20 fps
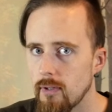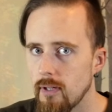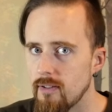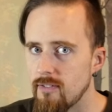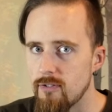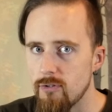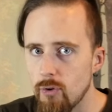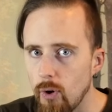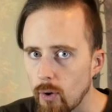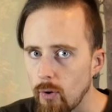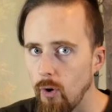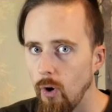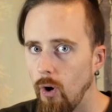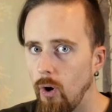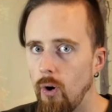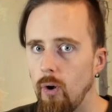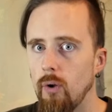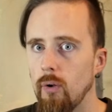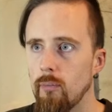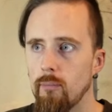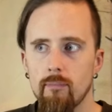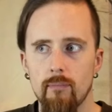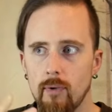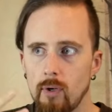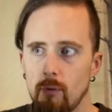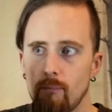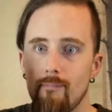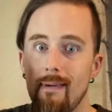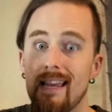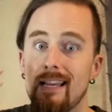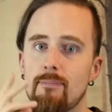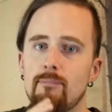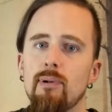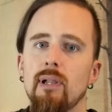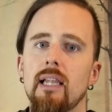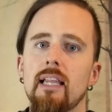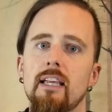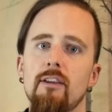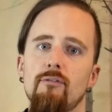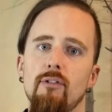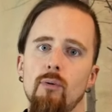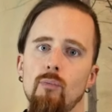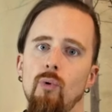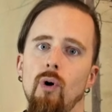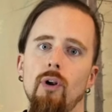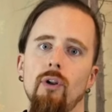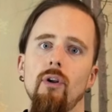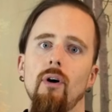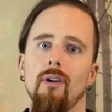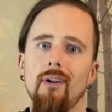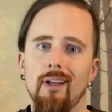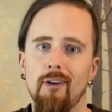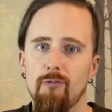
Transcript: It's not all, make-believe and whatnot.